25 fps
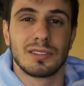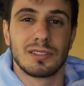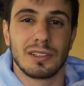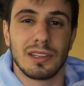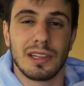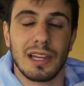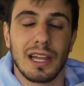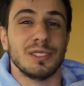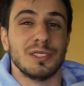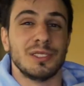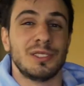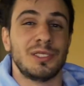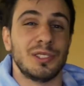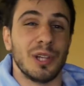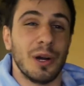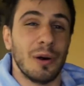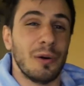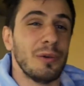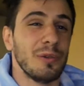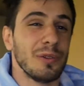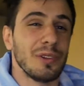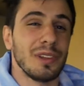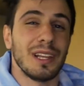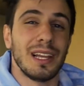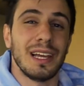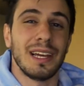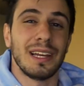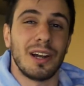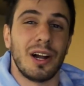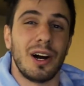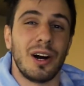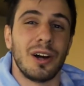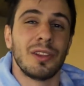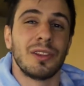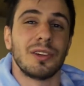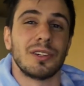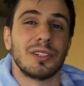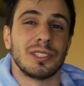let
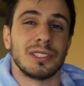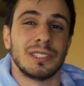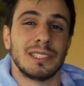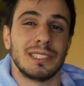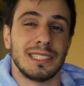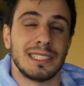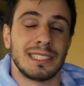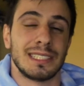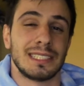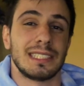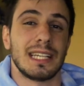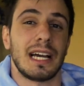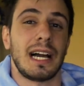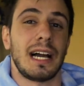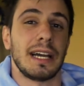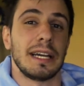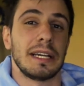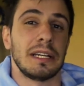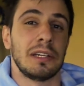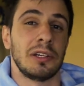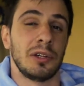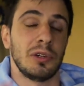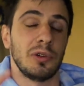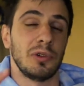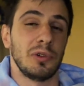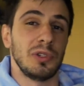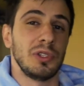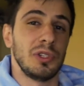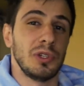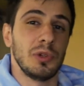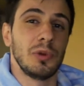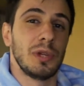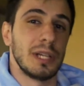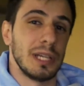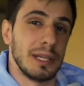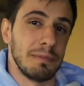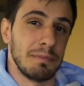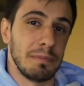others decide who
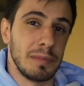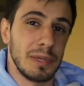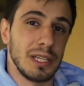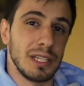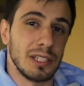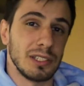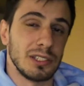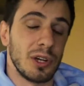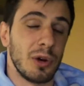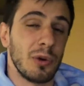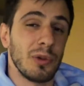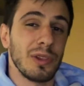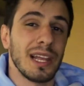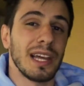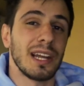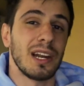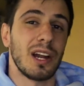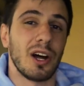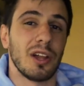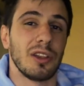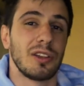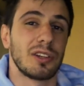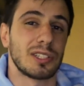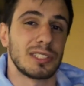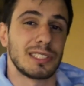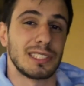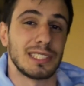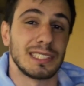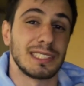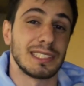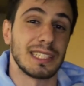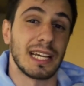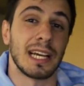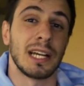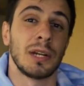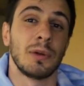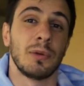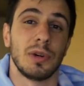you can be. Don't let others
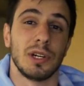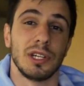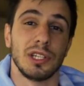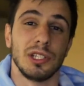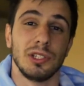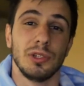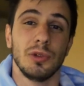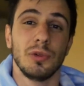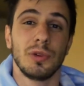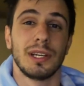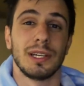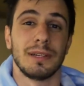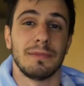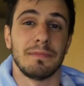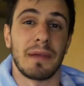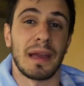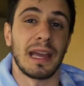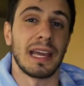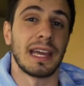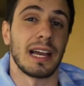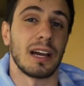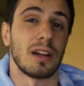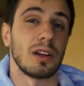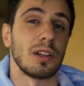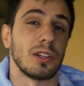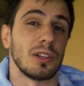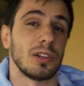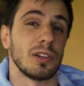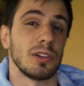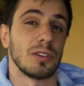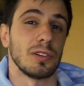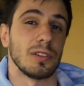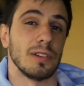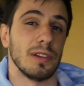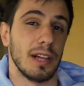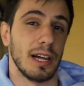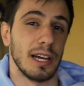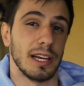decide what you can make out of
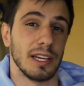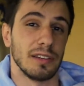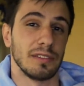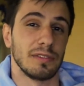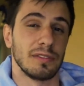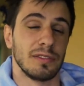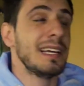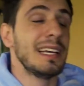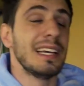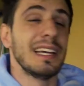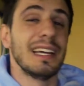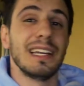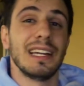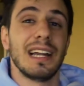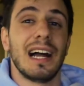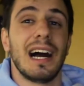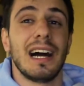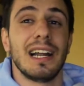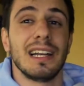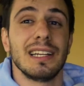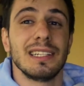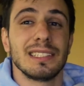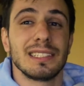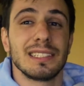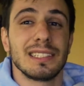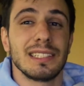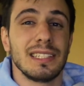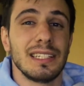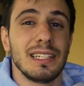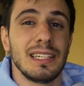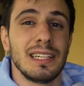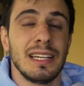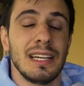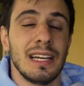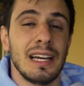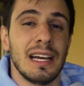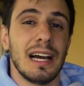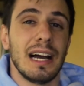your life. And
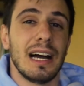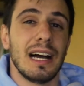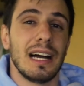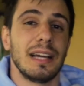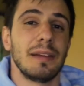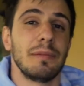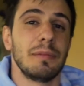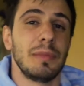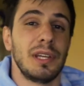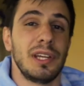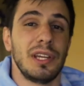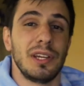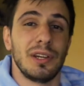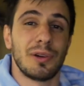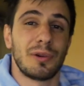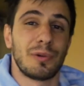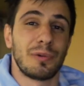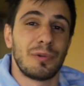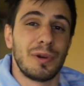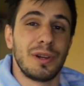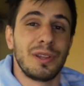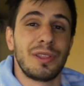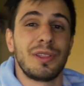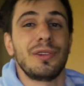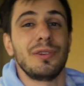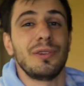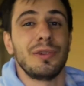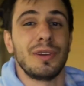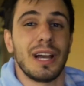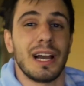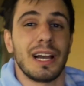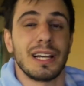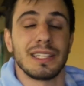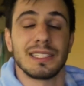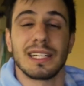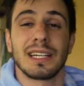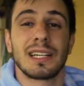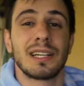honestly, I'm here with you
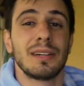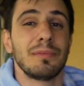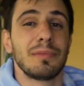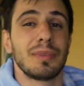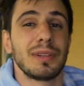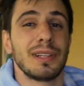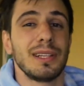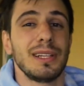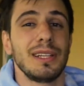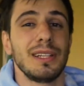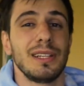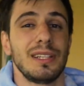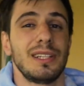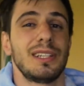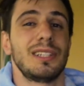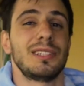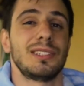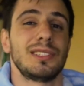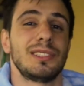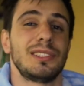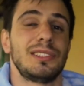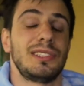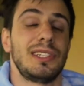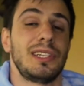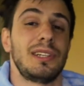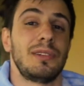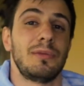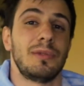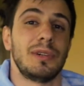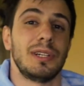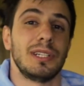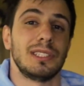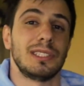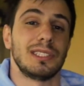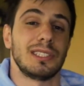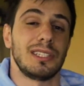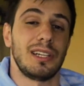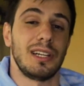guys. I completely understand what
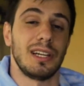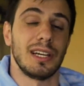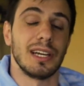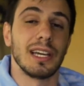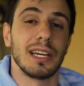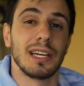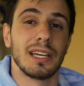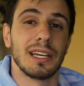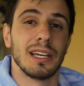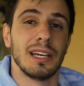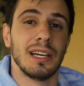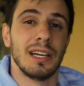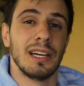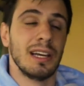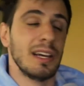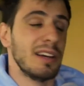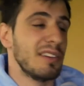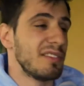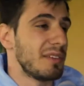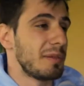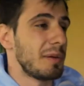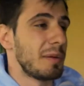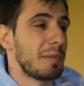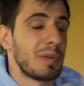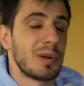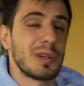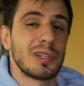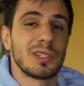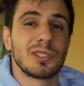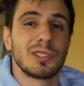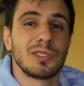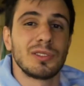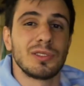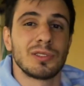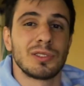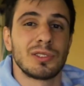it's like. From a personal